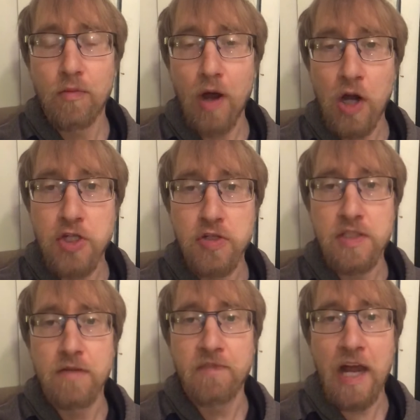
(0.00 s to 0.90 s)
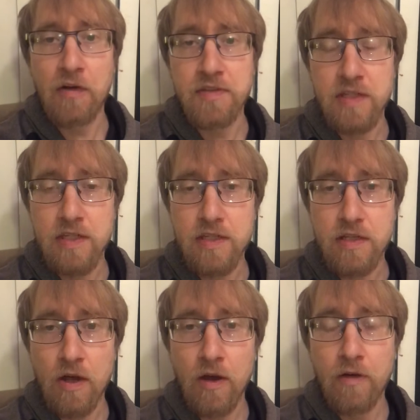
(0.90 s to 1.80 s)
hundreds of thousands
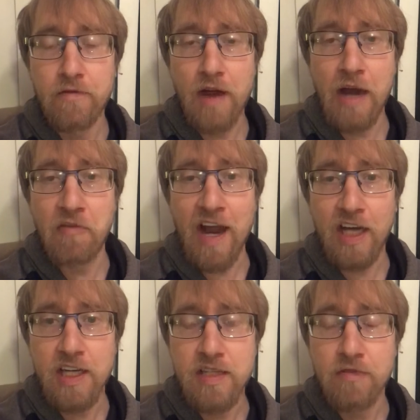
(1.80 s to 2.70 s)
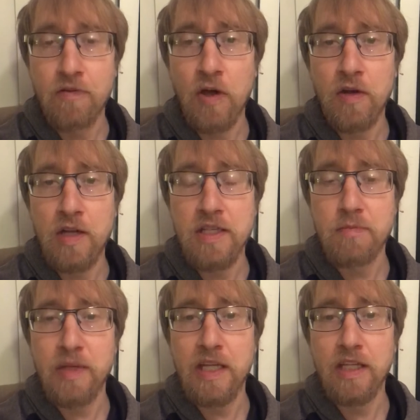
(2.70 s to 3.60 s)
of Iraqi civilians
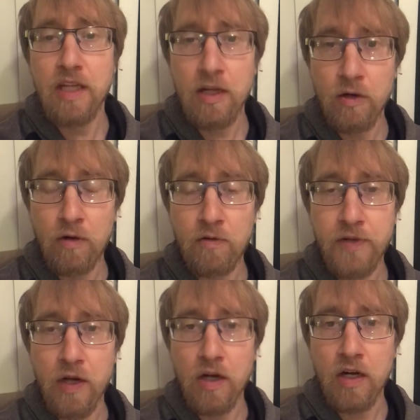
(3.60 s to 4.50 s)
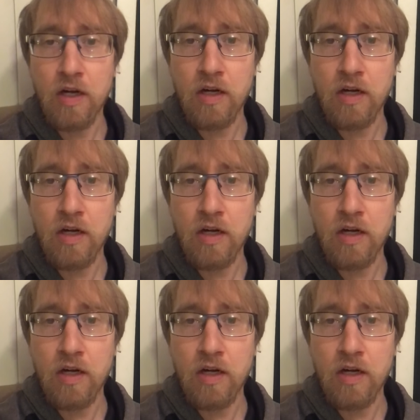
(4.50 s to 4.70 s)
being killed, their